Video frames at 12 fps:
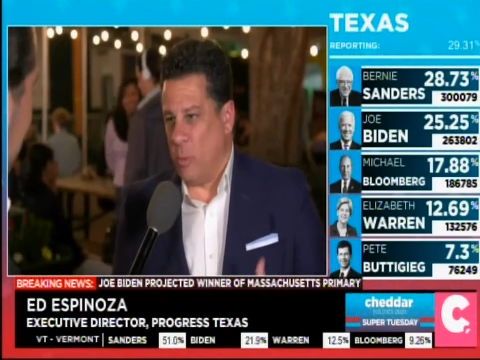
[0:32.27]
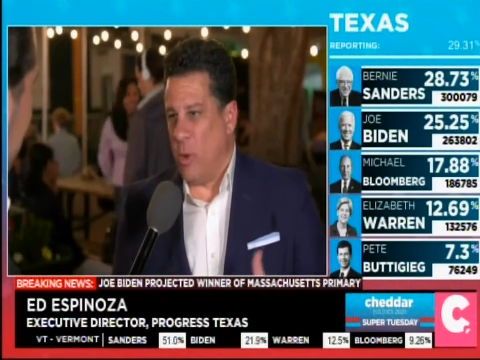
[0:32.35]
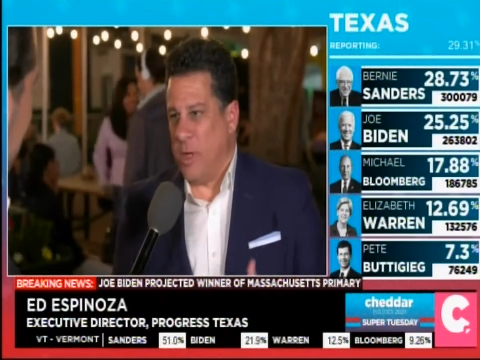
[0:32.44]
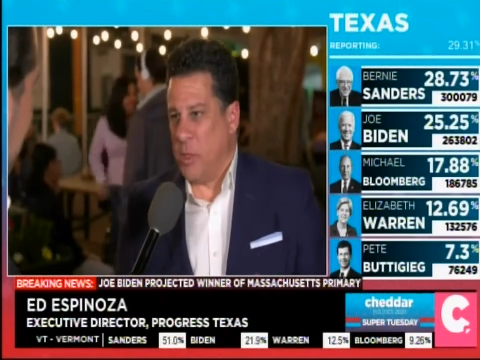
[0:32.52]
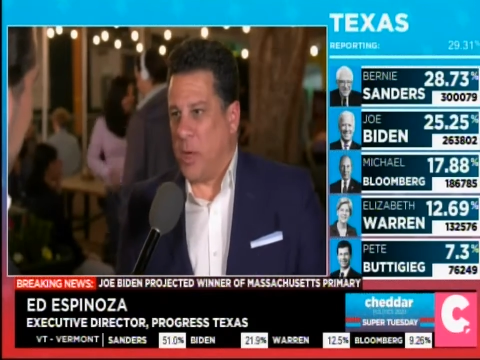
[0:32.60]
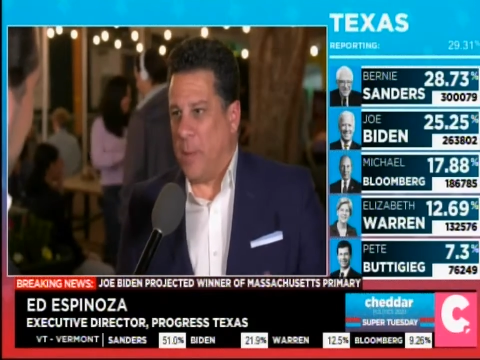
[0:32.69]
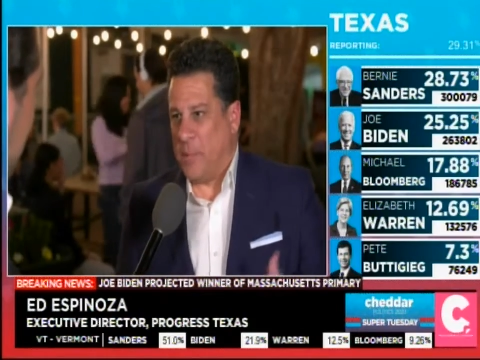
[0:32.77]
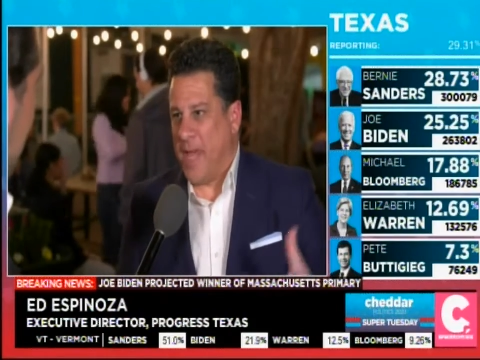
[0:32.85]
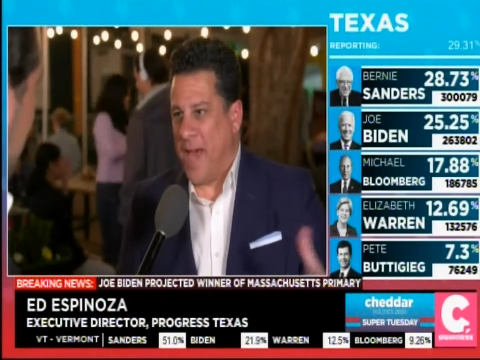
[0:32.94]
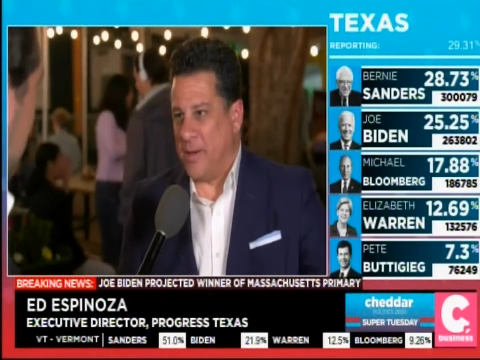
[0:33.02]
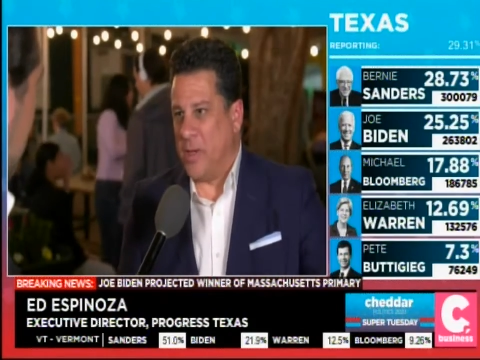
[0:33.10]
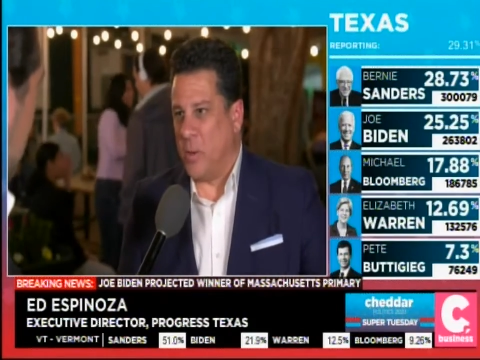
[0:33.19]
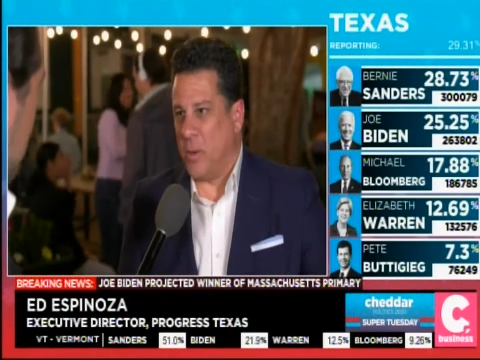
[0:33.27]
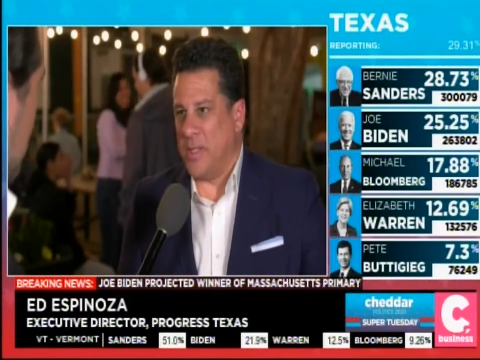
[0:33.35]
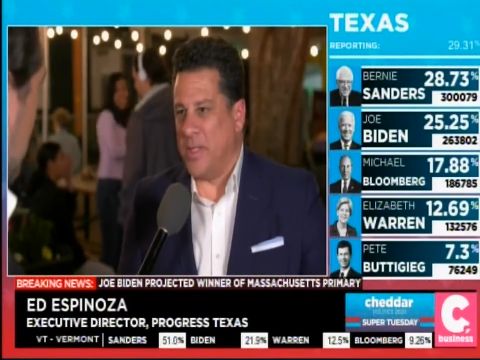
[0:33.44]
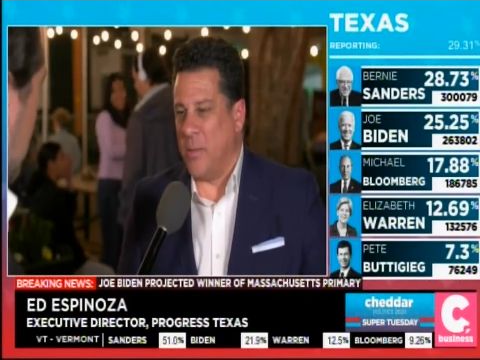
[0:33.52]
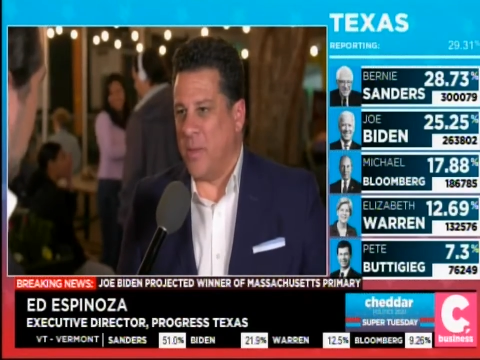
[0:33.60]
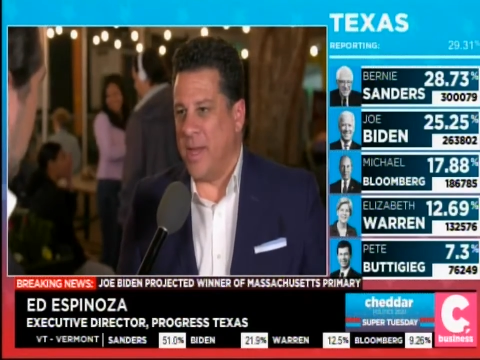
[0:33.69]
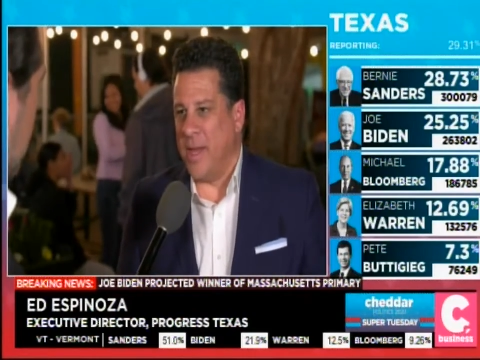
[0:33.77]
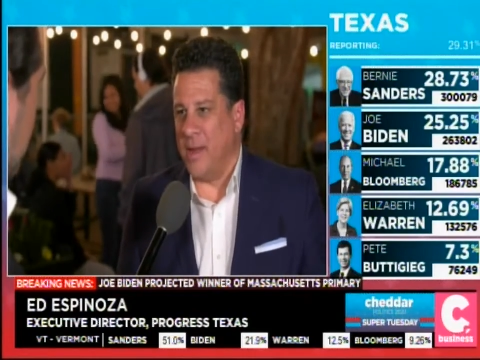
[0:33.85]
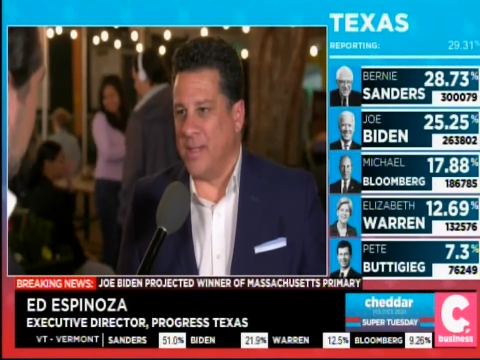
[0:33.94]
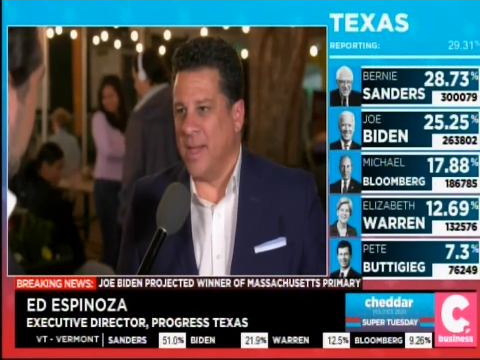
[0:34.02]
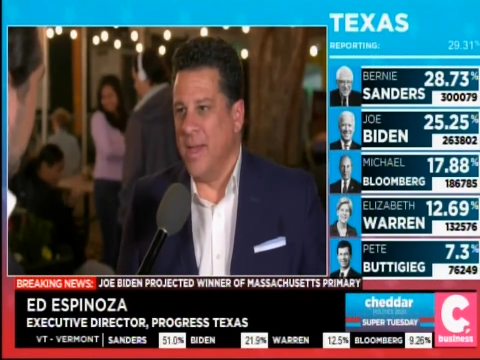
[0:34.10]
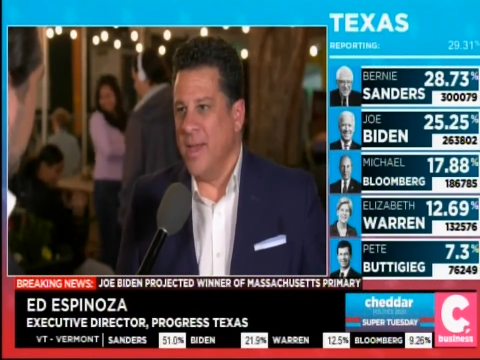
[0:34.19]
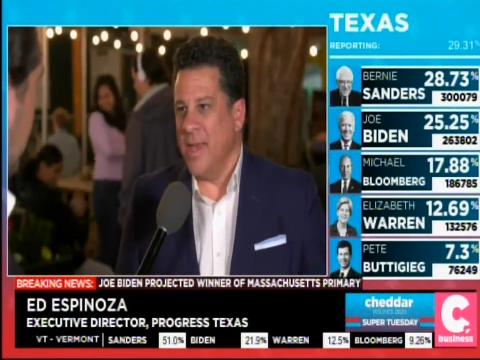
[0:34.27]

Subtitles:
when one drops out and endorses somebody else,